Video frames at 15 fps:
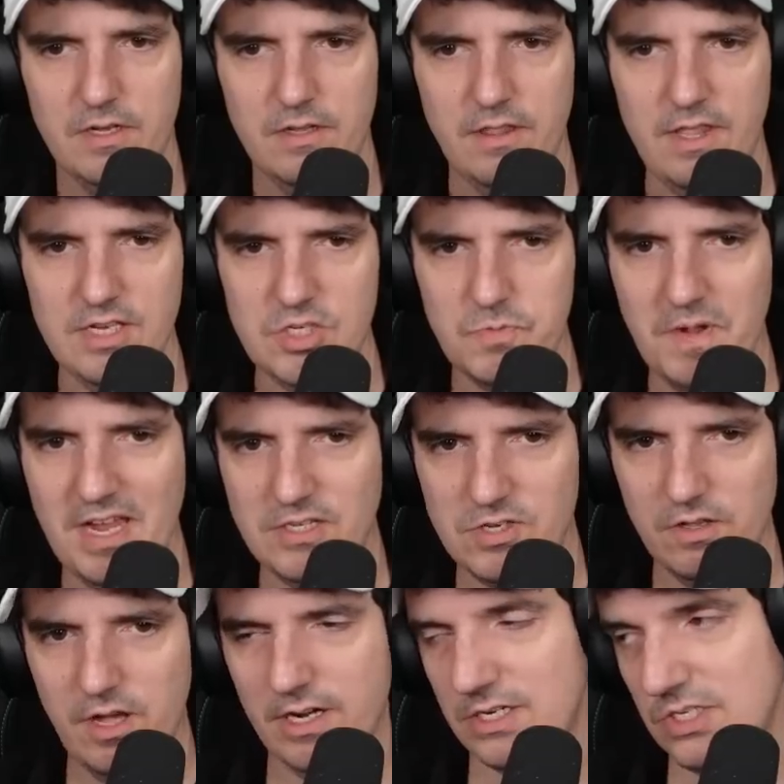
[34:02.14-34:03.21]
This makes a
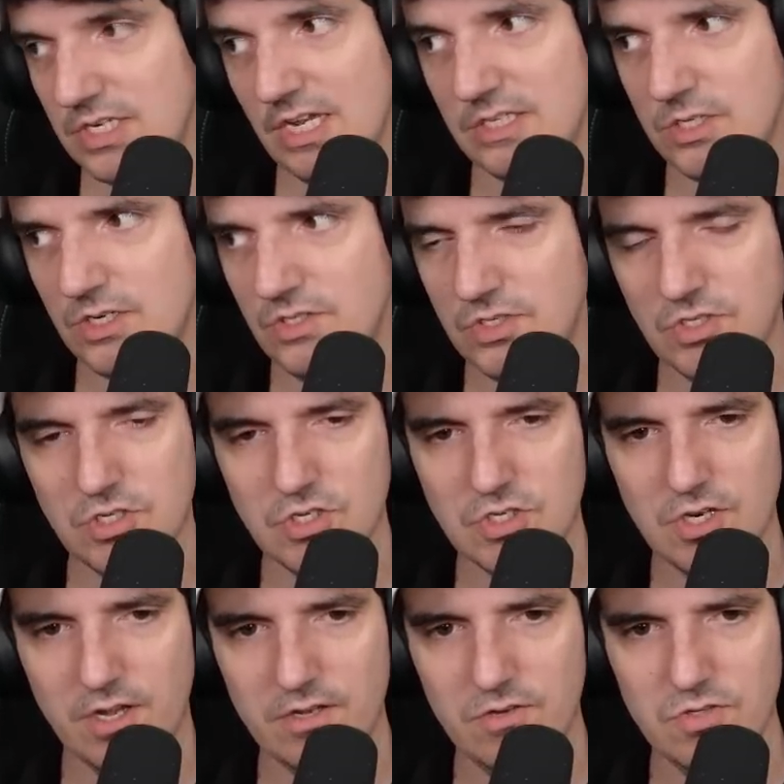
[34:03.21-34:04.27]
lot of sense because it's just
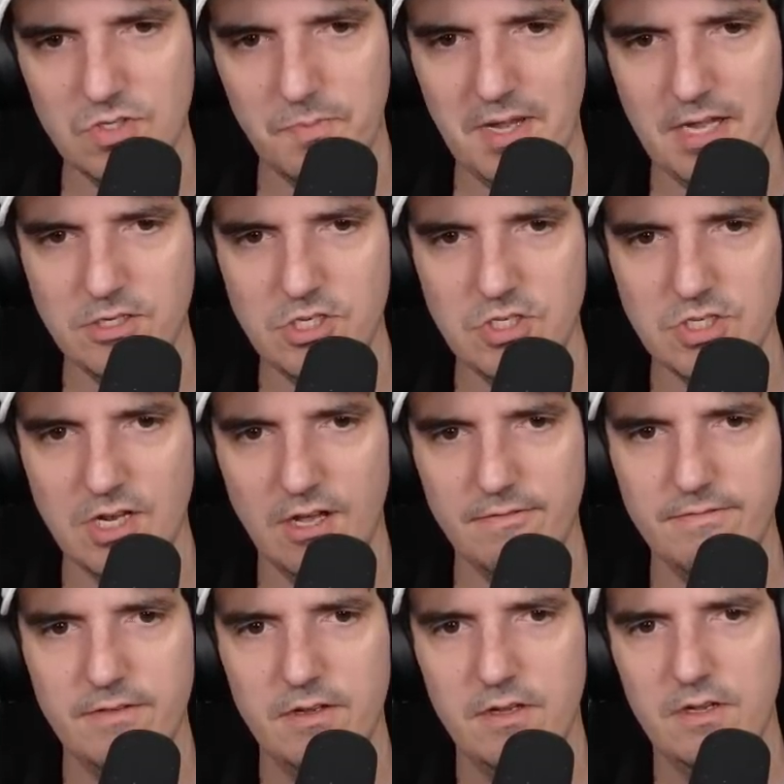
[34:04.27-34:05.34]
not used the Banshee stuff.